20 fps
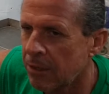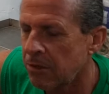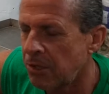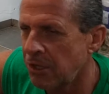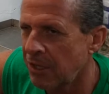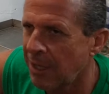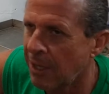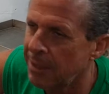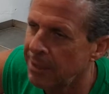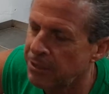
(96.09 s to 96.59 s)
Could
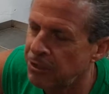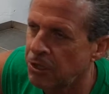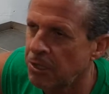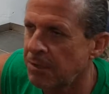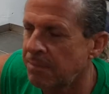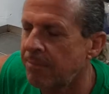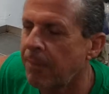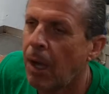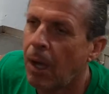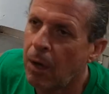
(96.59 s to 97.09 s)
you kind of
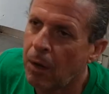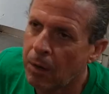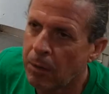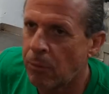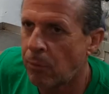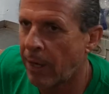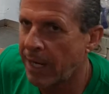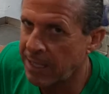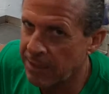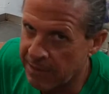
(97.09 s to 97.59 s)
just
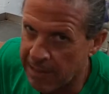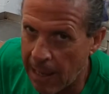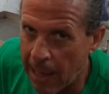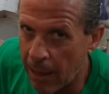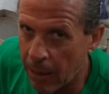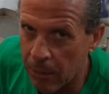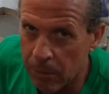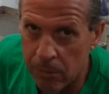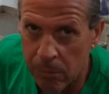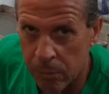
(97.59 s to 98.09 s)
write
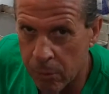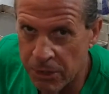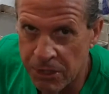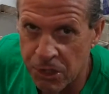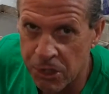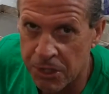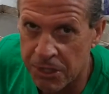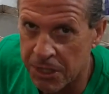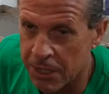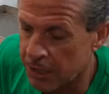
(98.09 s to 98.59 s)
down
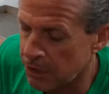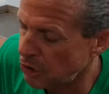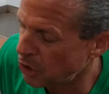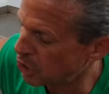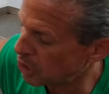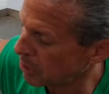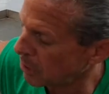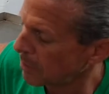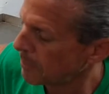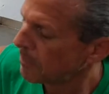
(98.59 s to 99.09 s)
what you did?
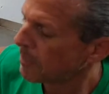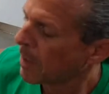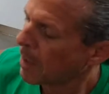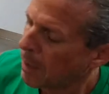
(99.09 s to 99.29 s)
Sure.